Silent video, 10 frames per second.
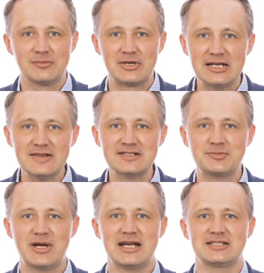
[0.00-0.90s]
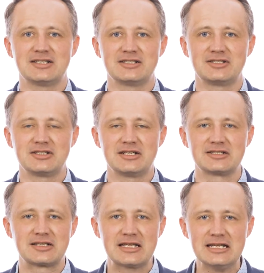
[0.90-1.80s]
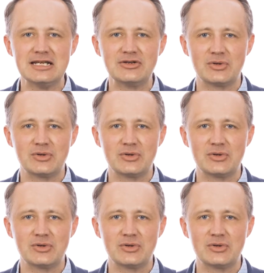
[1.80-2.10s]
But in this passage, his leading